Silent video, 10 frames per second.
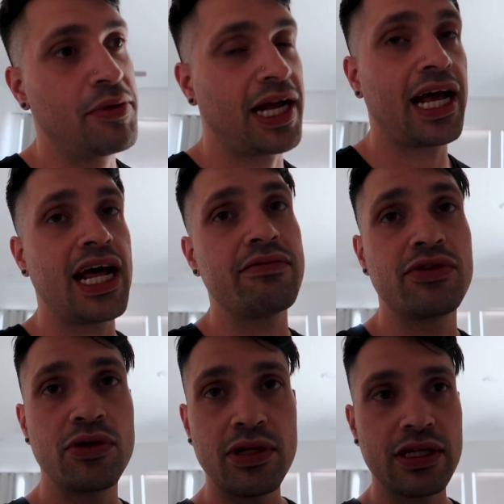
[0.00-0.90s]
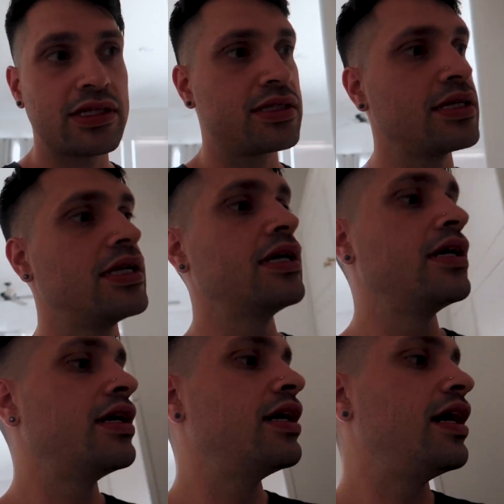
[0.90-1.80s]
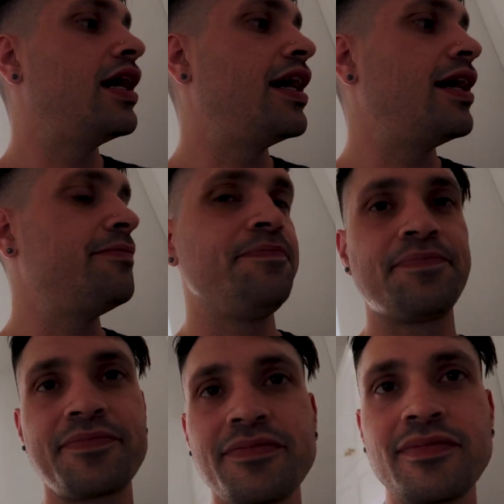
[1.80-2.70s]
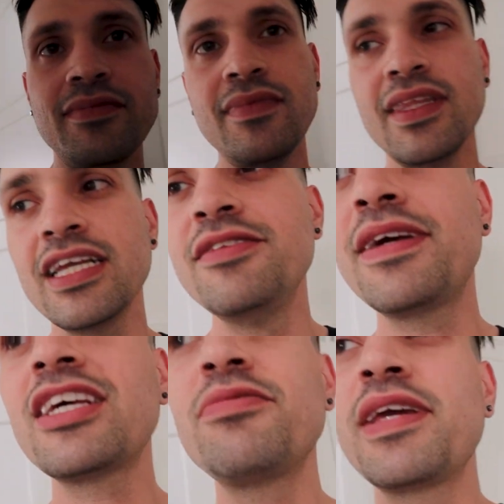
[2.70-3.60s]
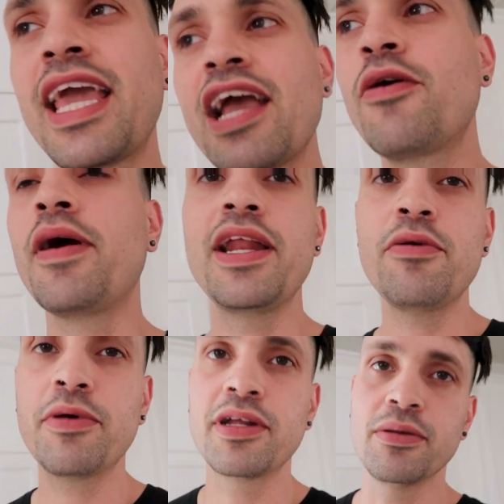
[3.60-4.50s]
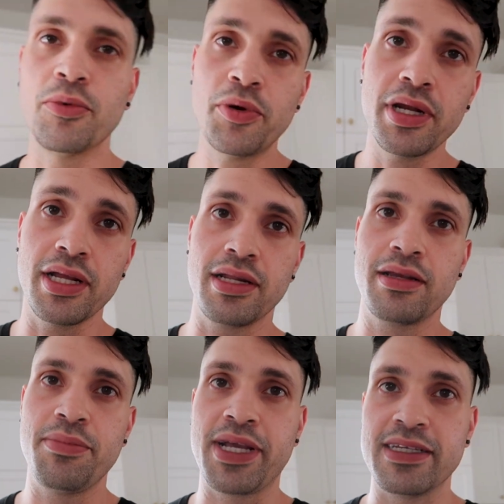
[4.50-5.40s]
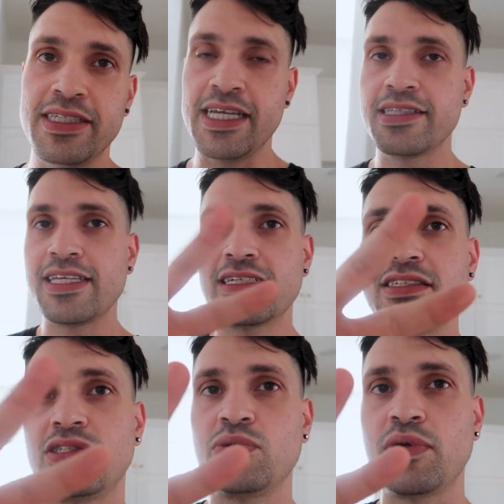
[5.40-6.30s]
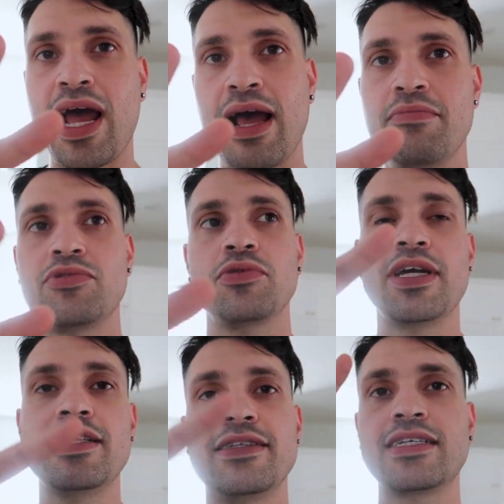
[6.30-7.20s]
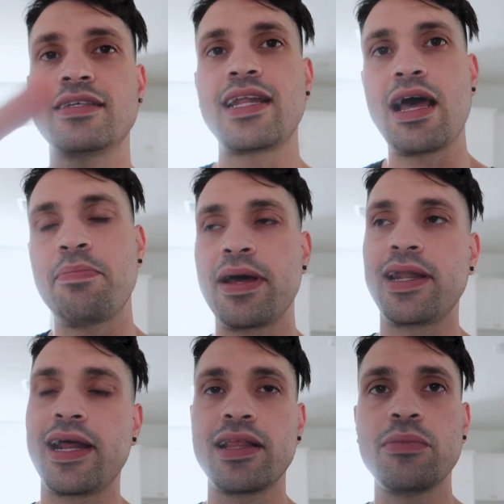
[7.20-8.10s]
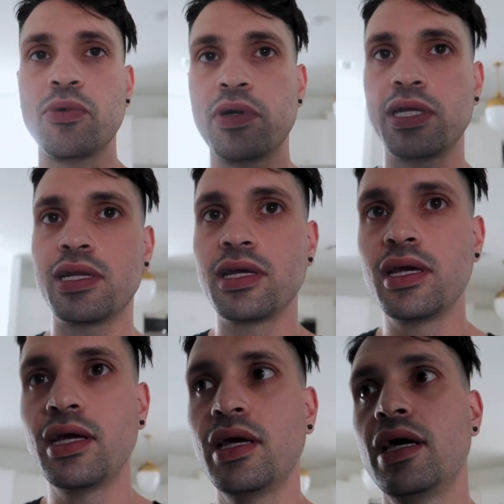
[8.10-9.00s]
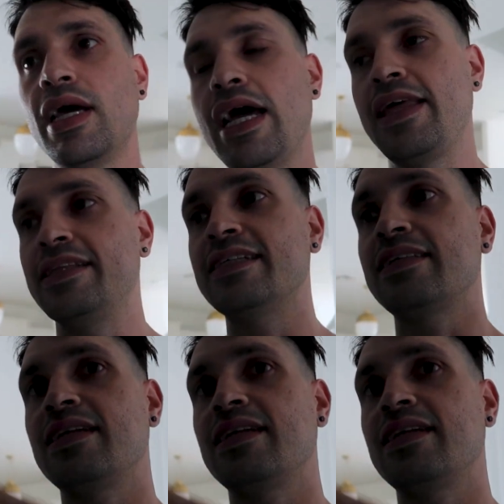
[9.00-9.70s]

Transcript: we kind of have to do this, um, is because we can't go anywhere in the morning because Ian takes his two naps. Ian takes a nap at 9 in the morning and then he takes